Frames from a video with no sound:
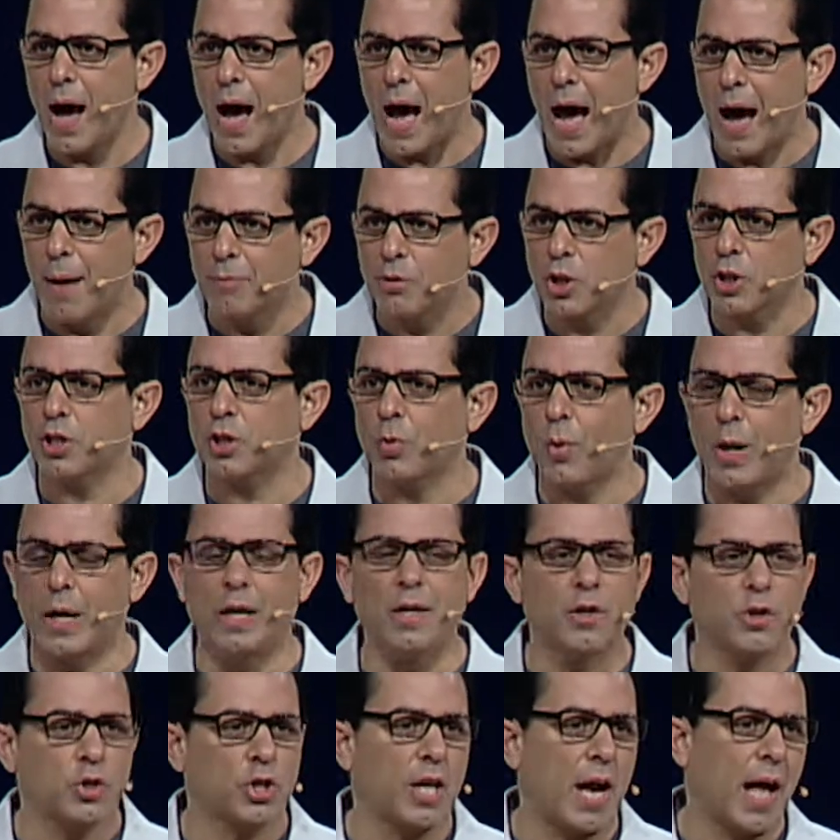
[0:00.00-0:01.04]
I'm just
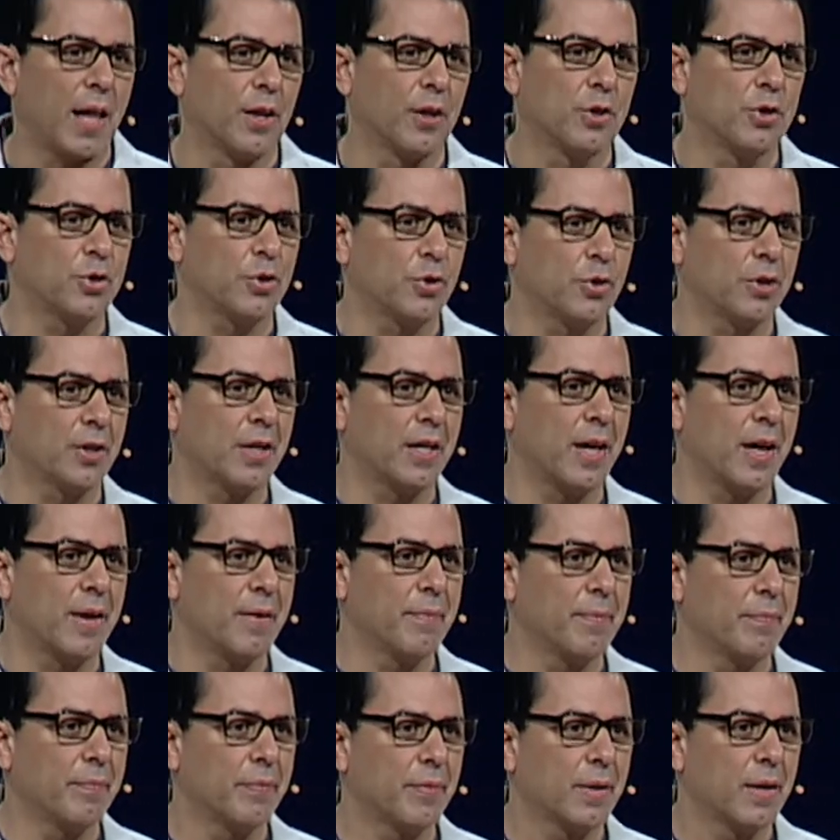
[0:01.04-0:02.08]
wanting to challenge you today
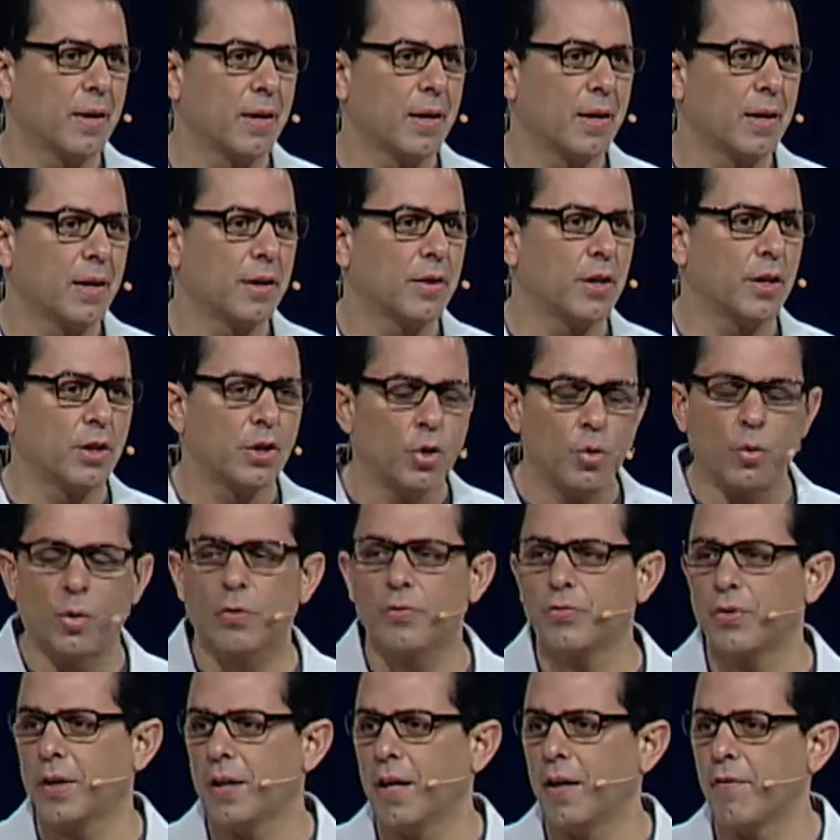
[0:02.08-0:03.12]
that you will
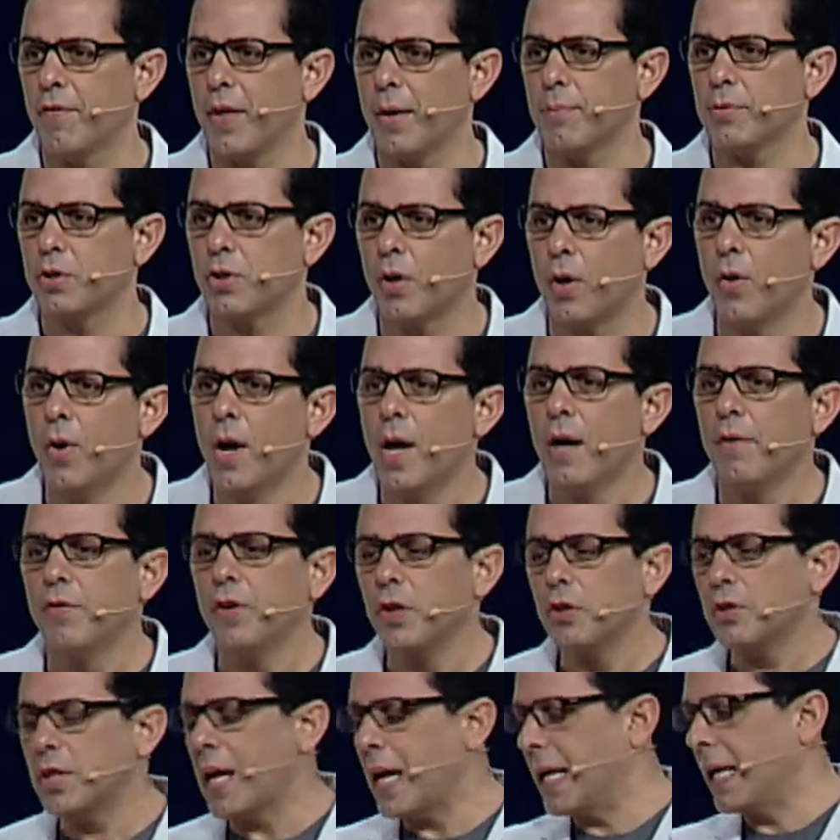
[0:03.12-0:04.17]
forgive them. So if
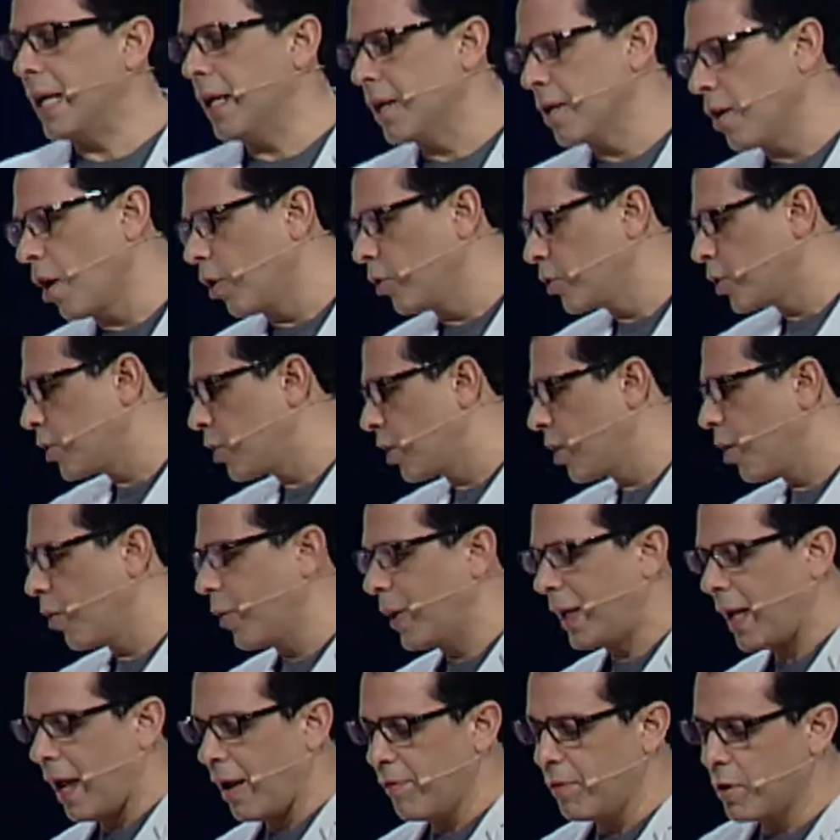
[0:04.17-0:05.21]
you're taking notes, you know,
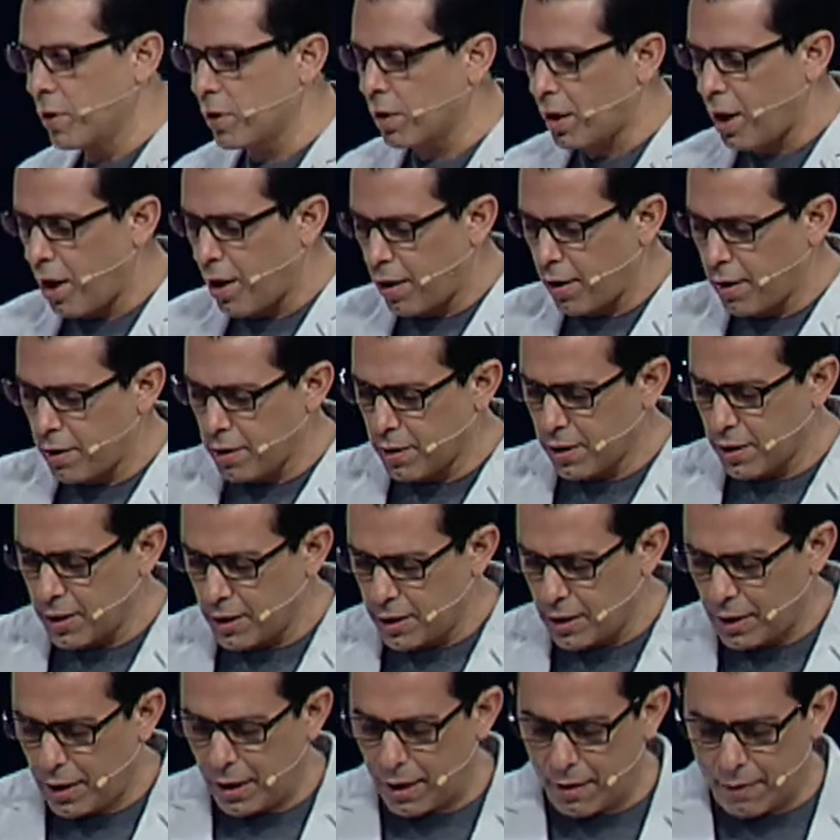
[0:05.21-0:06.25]
we gave you the card that
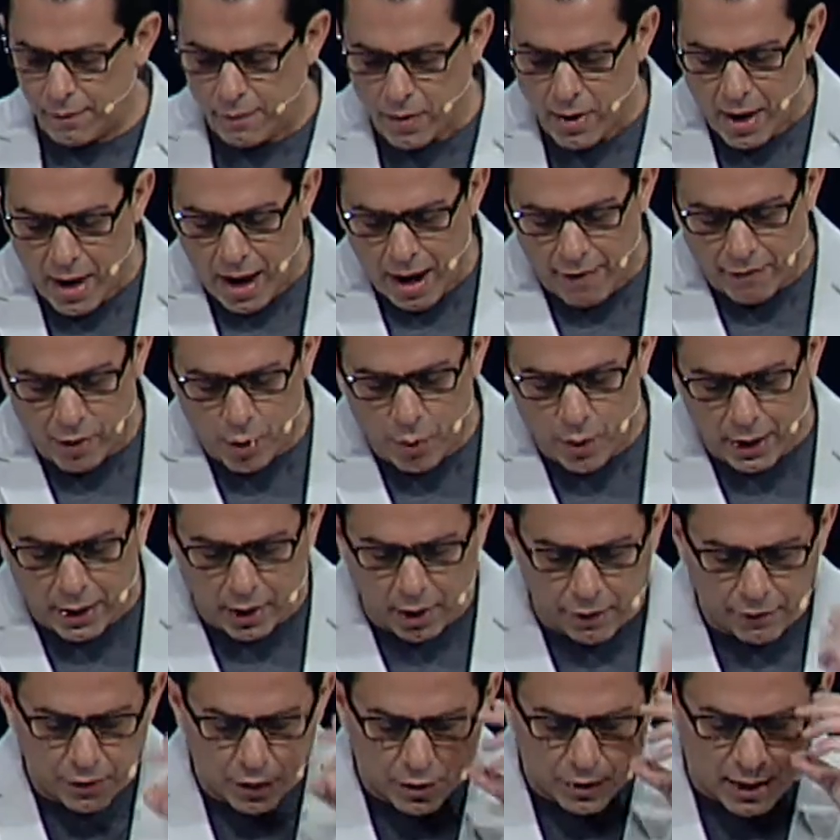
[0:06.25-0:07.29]
you get every
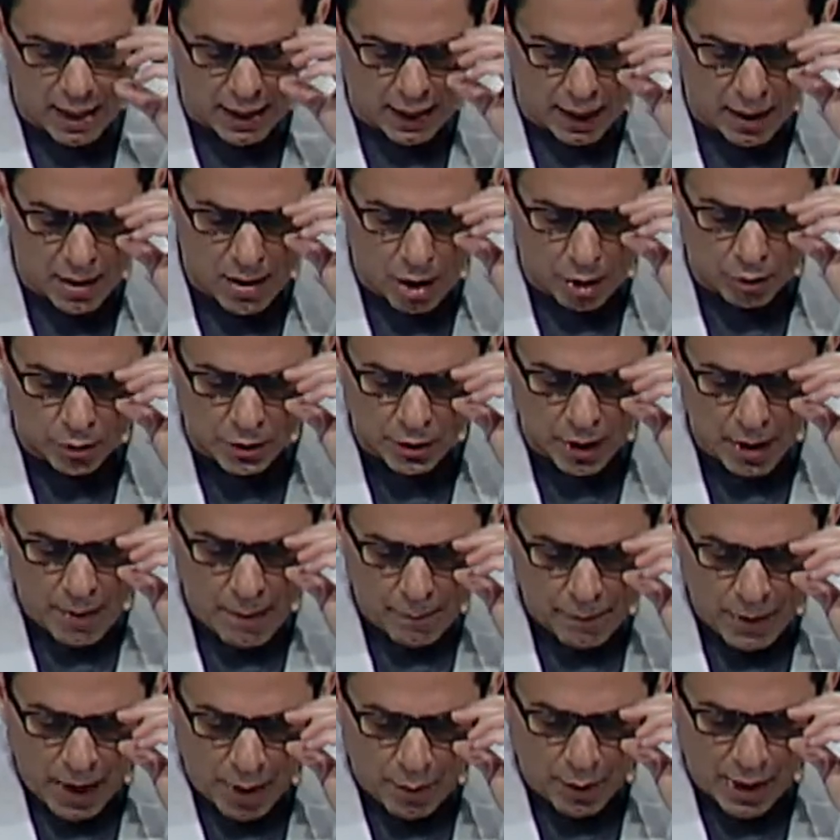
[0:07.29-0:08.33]
weekend. If you're taking
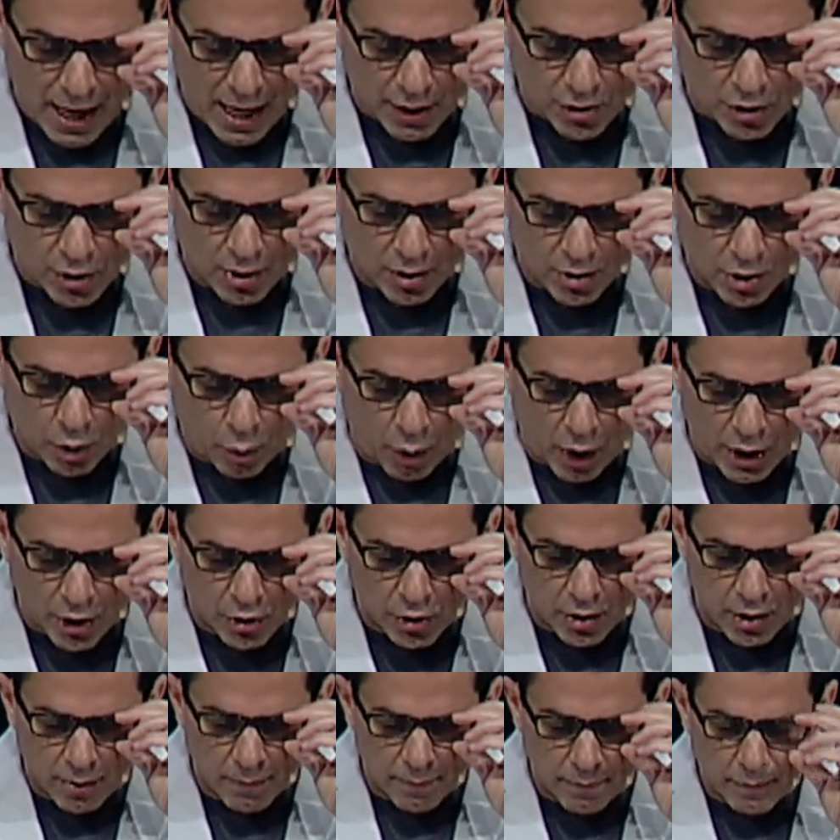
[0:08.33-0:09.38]
notes, I want to ask you this
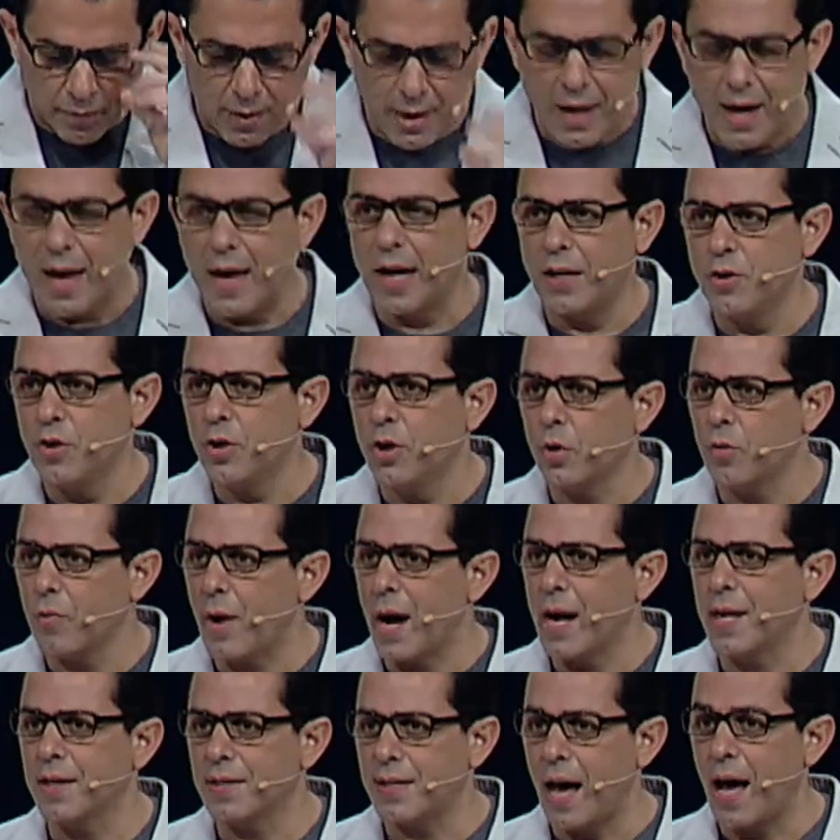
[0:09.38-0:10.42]
question, and you can
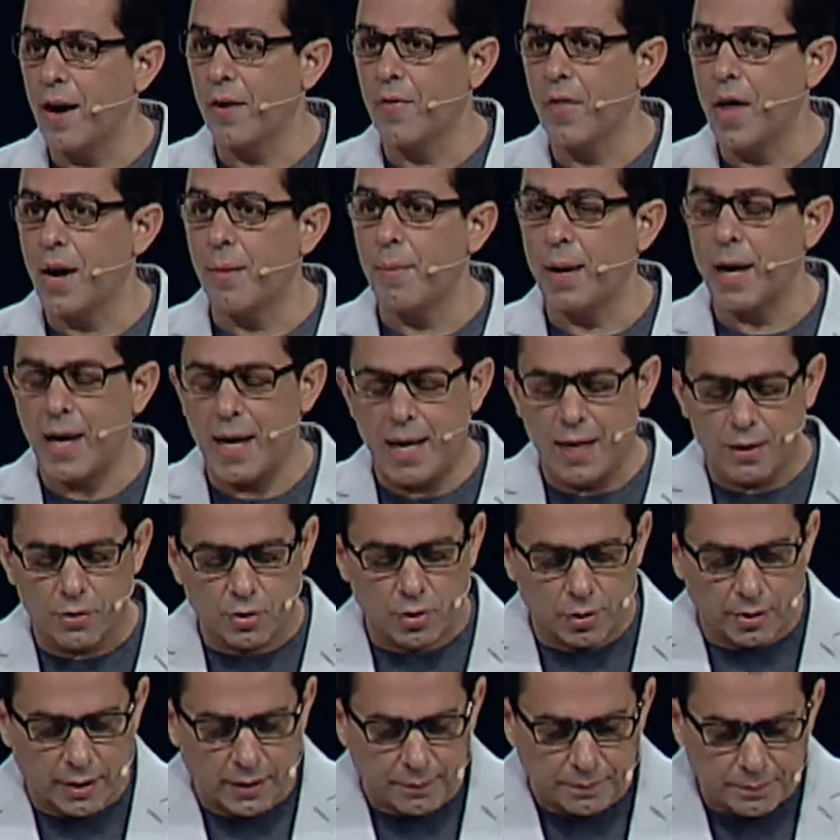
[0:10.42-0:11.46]
write it down, and then I'm going to
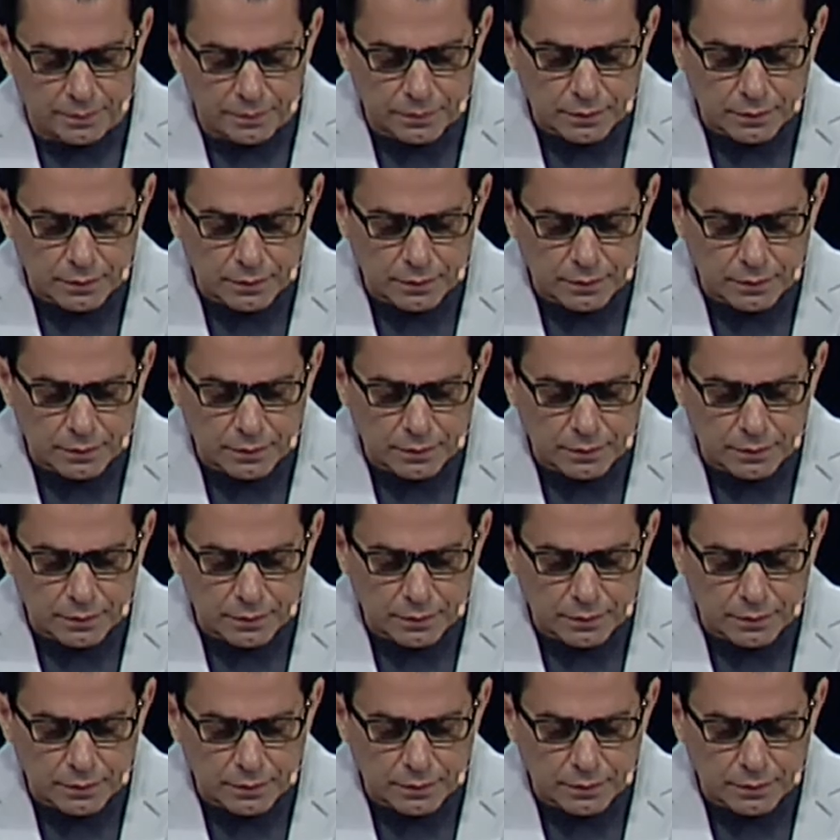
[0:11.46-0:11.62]
answer it.